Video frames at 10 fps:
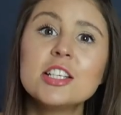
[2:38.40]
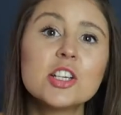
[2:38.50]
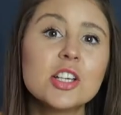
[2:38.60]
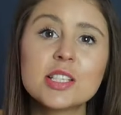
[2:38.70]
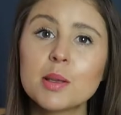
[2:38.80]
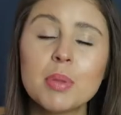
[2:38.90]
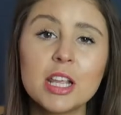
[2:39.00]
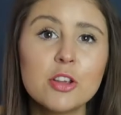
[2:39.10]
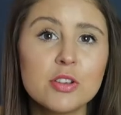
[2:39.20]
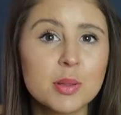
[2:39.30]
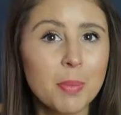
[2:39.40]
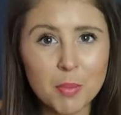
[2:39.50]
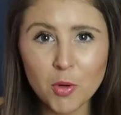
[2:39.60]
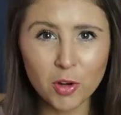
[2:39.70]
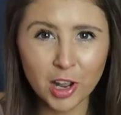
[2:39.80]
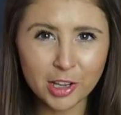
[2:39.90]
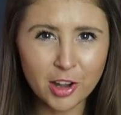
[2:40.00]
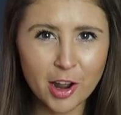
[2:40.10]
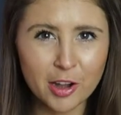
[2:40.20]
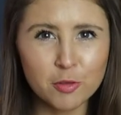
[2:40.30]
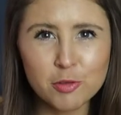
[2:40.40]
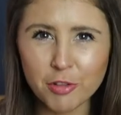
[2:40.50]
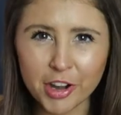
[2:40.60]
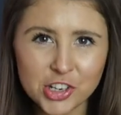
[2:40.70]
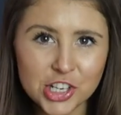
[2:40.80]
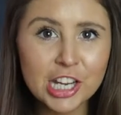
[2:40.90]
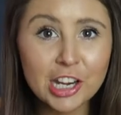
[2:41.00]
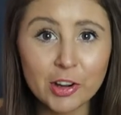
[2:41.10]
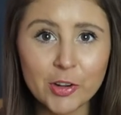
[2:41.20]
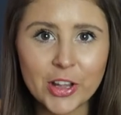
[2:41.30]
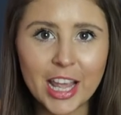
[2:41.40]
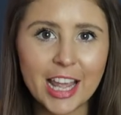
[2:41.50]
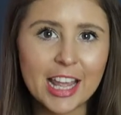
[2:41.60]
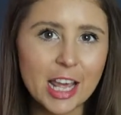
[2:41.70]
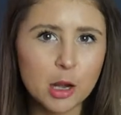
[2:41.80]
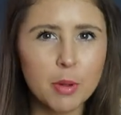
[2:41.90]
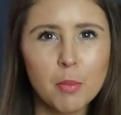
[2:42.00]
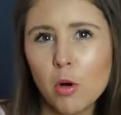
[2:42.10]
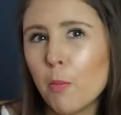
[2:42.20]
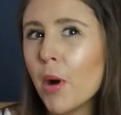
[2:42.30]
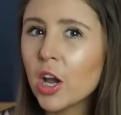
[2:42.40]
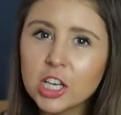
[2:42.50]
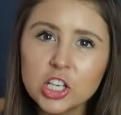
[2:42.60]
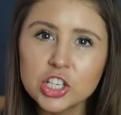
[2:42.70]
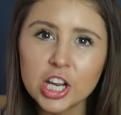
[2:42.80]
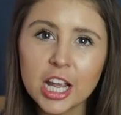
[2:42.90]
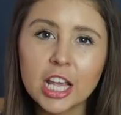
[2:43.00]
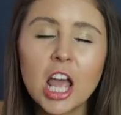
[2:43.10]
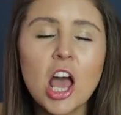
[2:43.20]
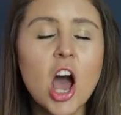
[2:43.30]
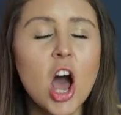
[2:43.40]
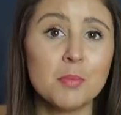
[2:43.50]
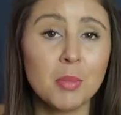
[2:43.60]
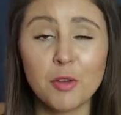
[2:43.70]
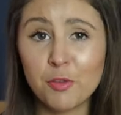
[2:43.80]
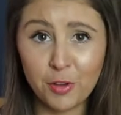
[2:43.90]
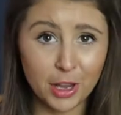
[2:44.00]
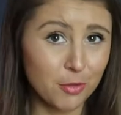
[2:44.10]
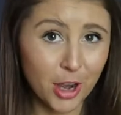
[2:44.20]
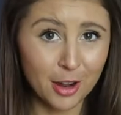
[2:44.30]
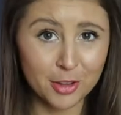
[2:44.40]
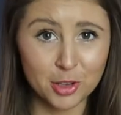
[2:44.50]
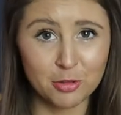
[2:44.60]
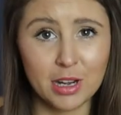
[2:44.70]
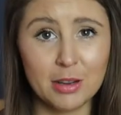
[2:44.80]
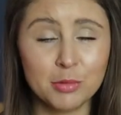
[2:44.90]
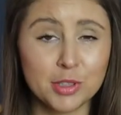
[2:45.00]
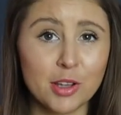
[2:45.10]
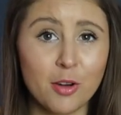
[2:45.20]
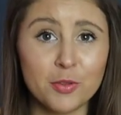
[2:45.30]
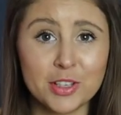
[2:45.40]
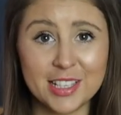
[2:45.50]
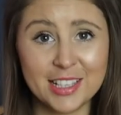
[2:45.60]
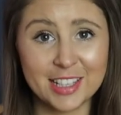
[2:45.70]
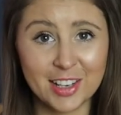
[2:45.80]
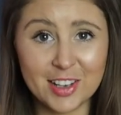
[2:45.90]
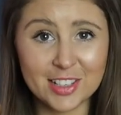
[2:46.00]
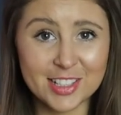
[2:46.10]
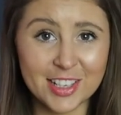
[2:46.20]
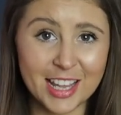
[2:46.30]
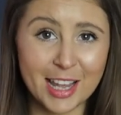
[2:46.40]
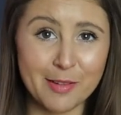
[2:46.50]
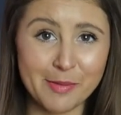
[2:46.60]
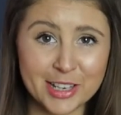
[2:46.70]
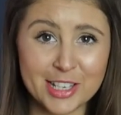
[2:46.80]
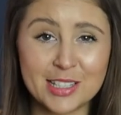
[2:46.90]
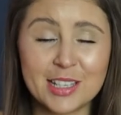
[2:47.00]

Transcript: to somebody who's a bit more like kind of grungy and low key and a bit more biker chick. My favorite out of the three was obviously the last look here, which is